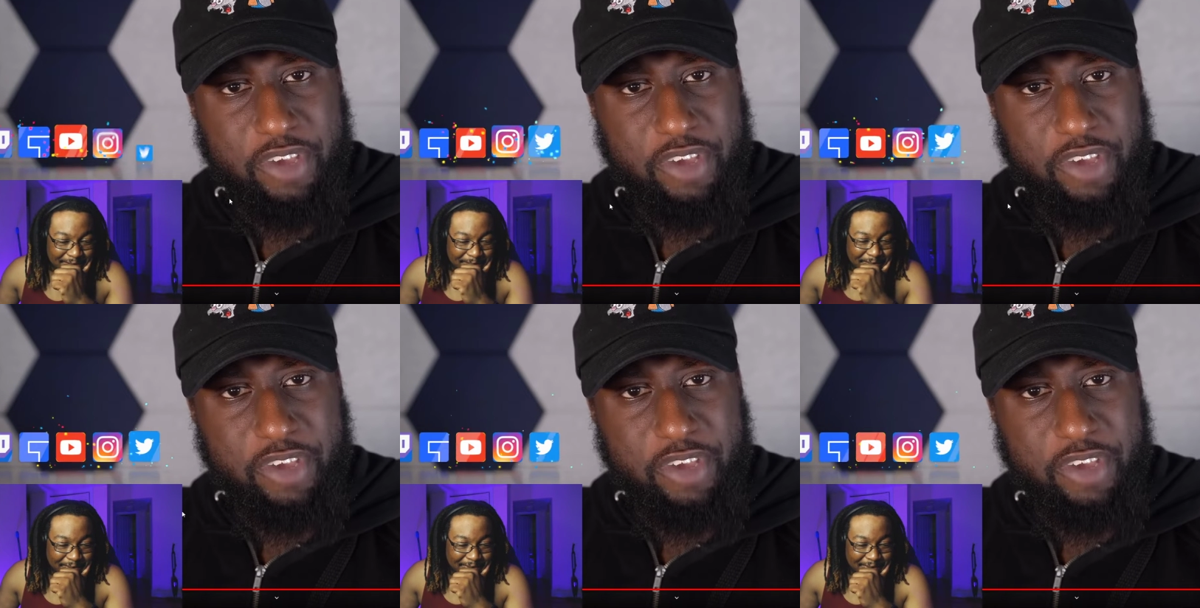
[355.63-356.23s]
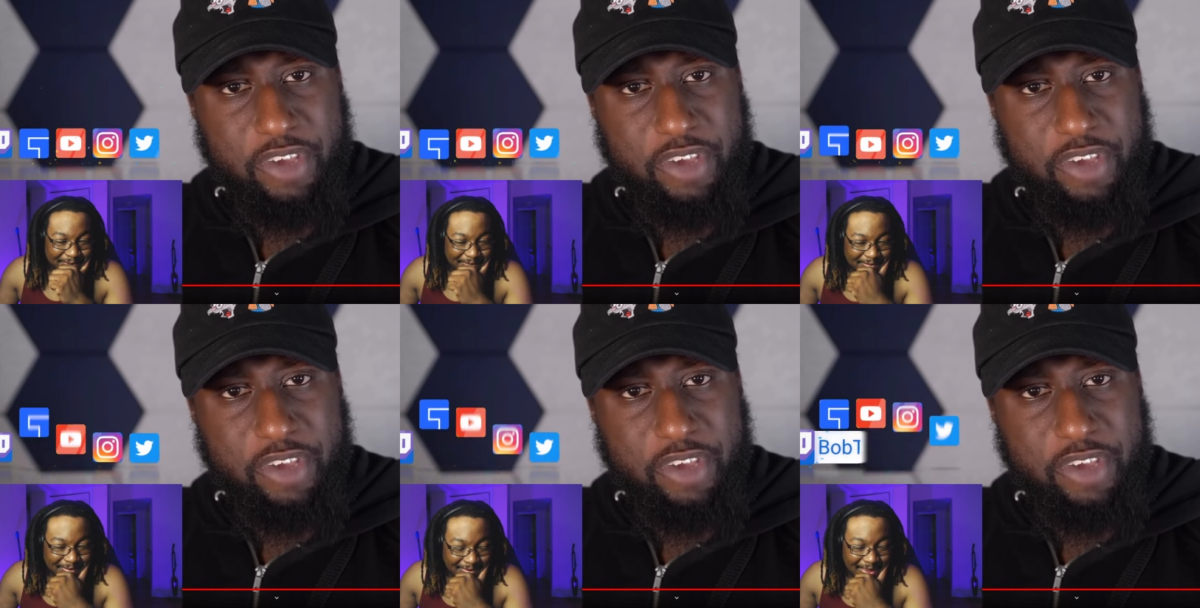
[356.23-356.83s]
Speaker 1: Boy,
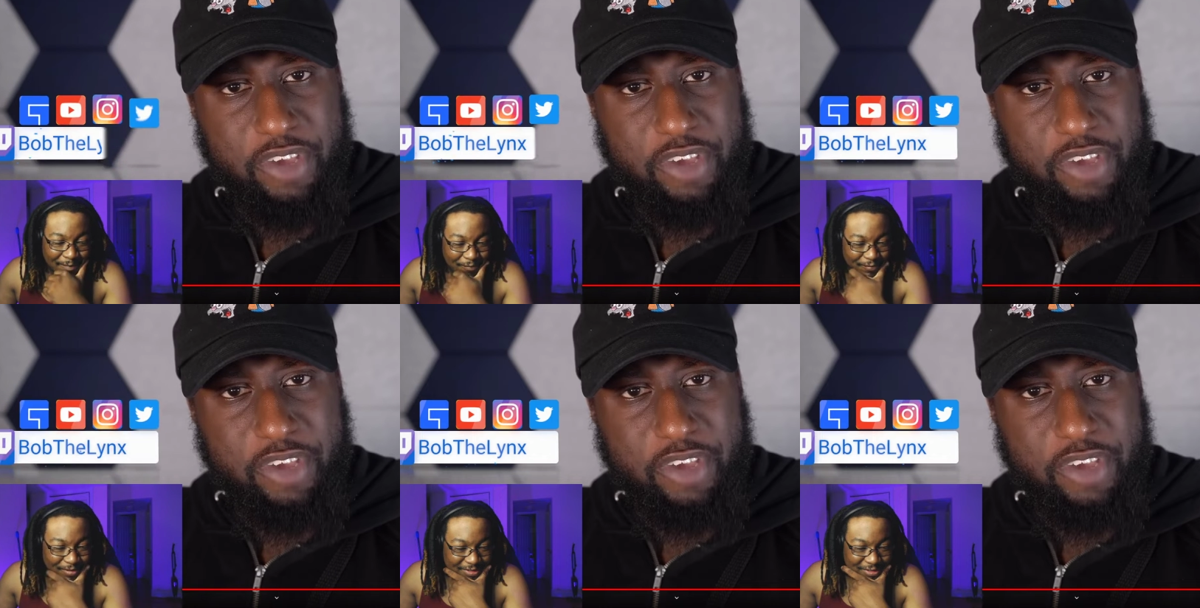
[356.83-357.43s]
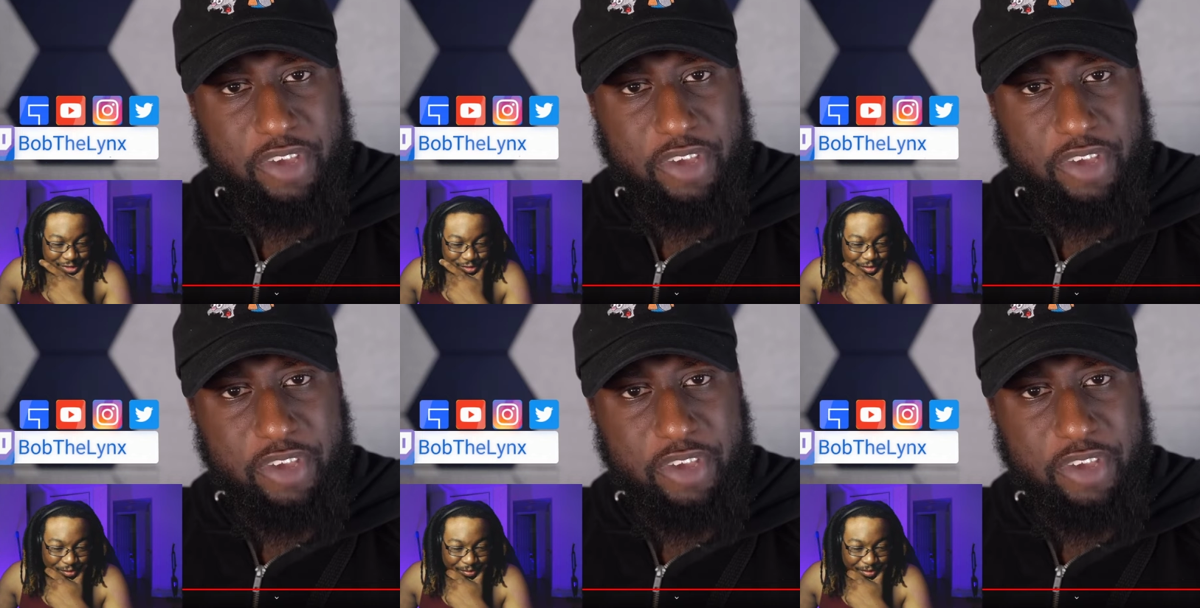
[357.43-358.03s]
since that one was a short
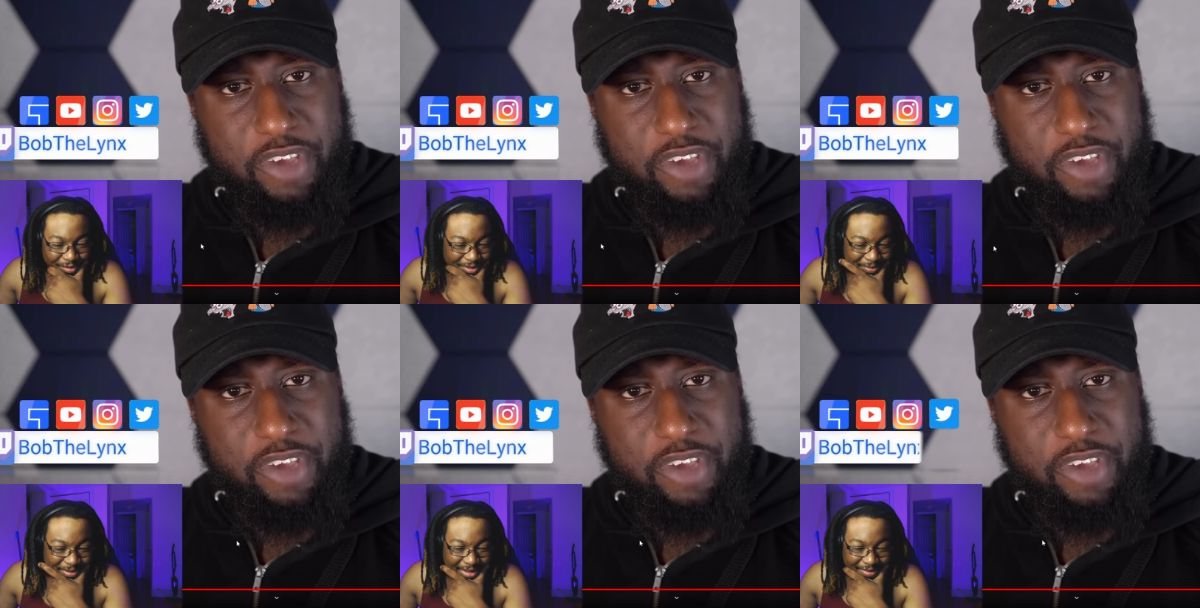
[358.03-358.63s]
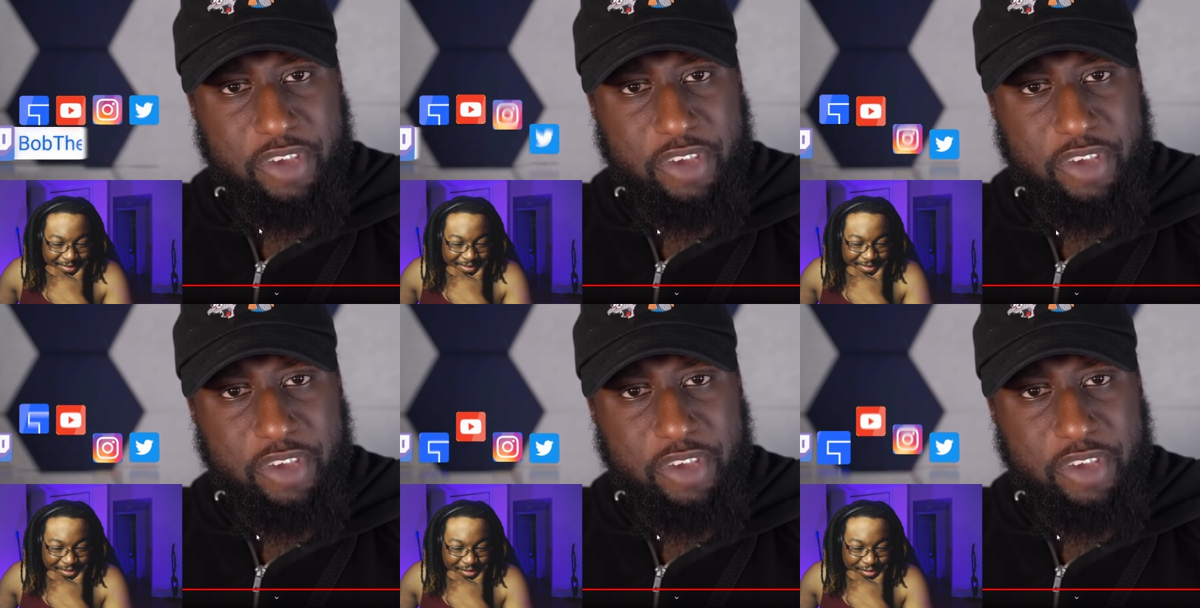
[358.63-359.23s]
one, that was like a good
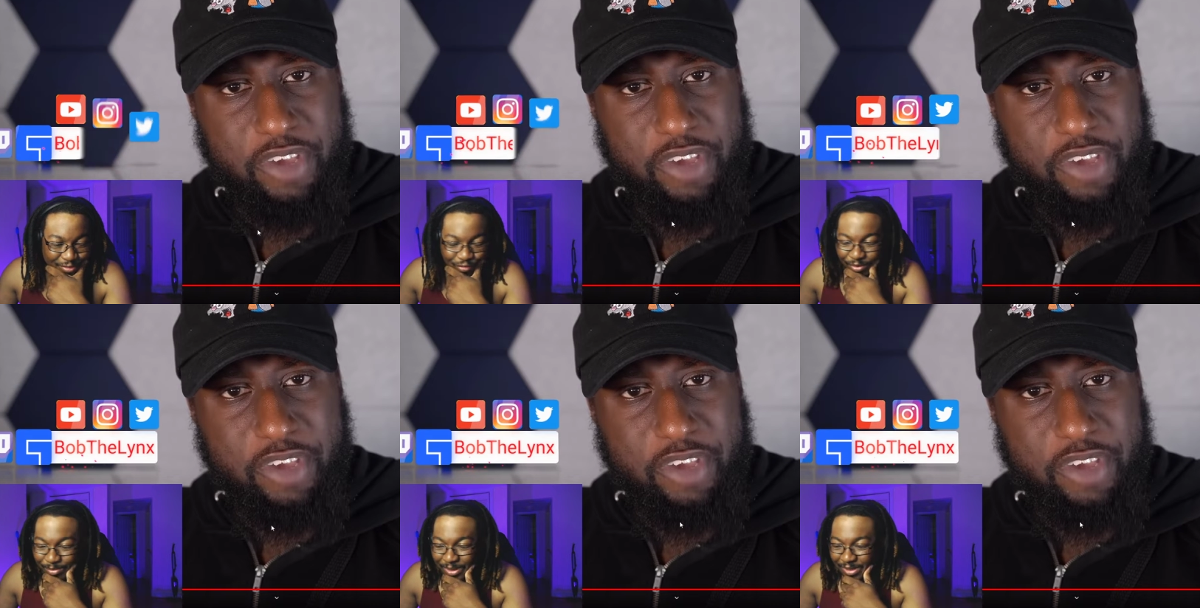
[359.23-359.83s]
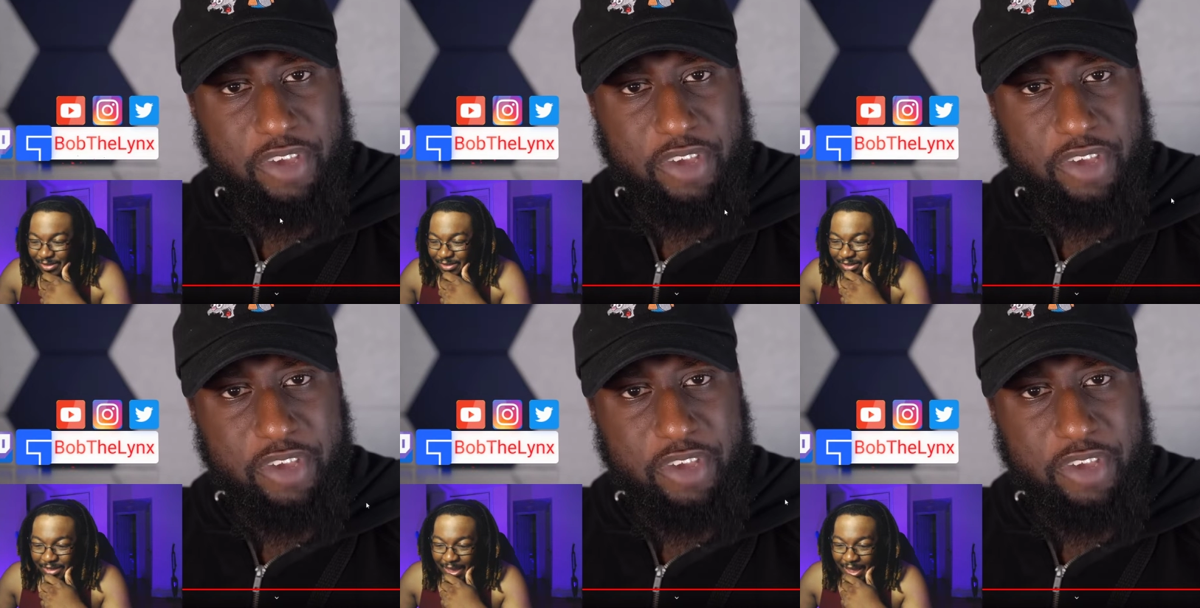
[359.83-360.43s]
two three minutes.
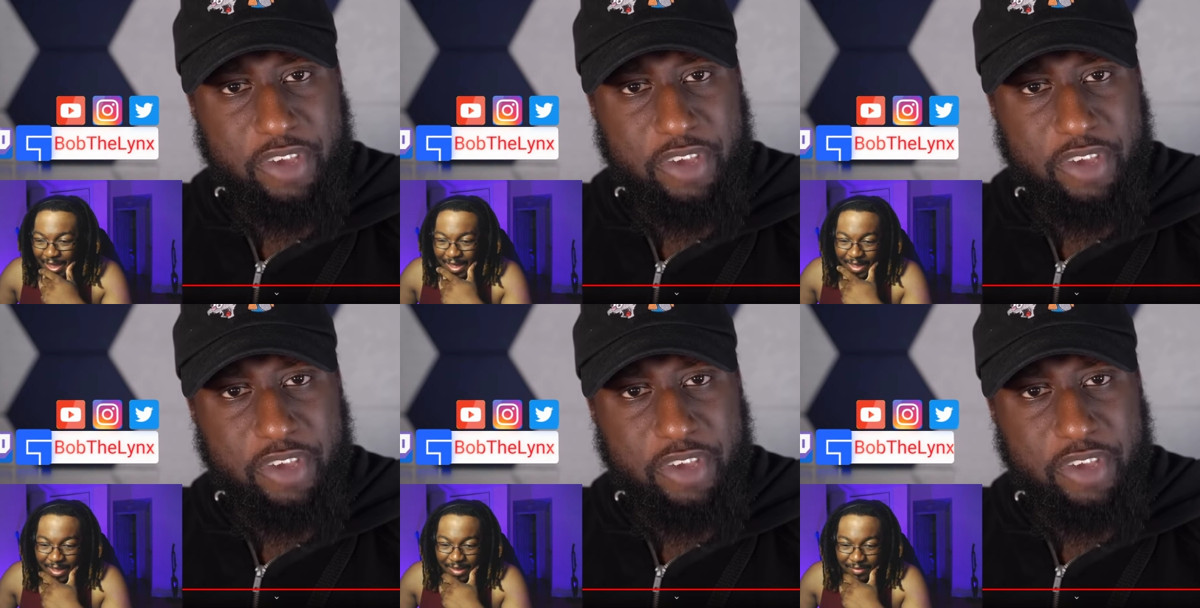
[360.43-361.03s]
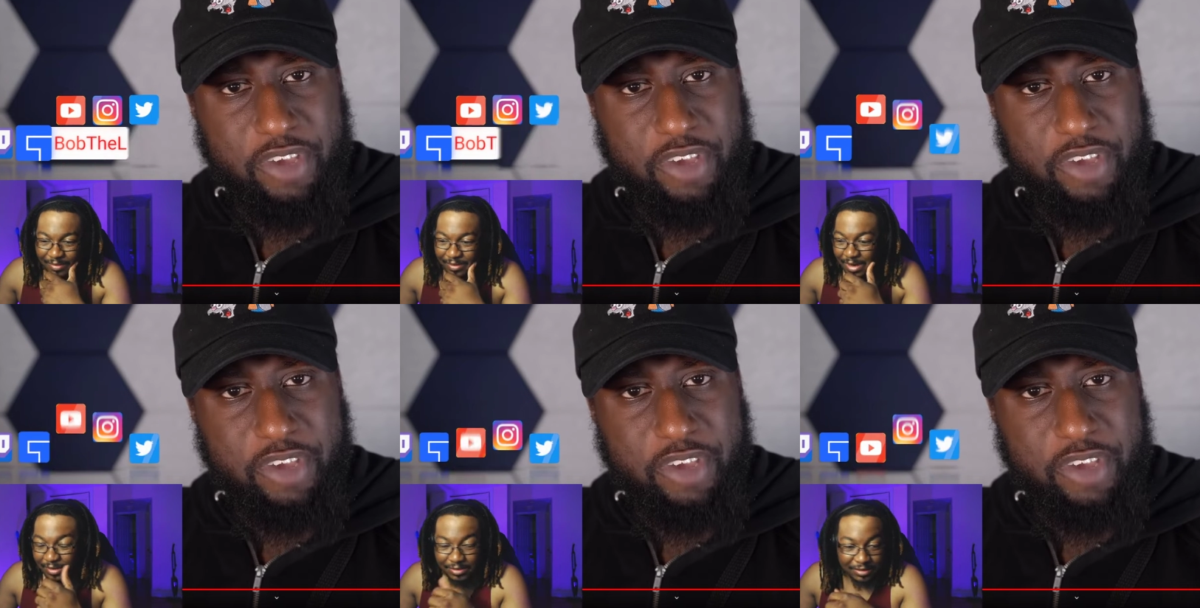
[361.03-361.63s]
Uh,
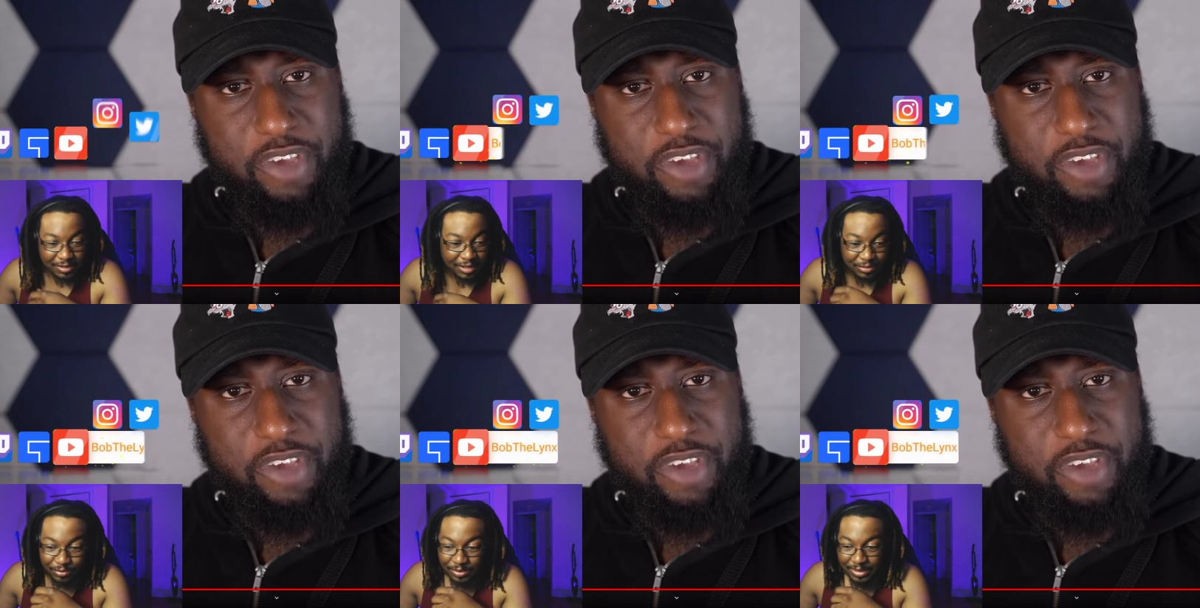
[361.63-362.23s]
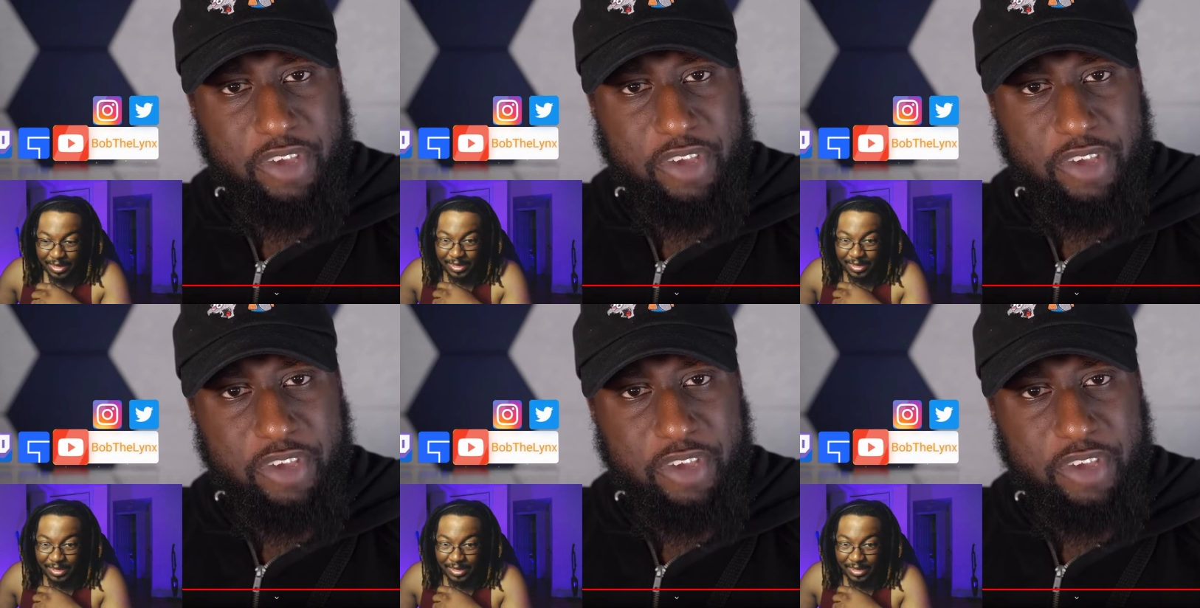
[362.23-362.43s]
there's another one that he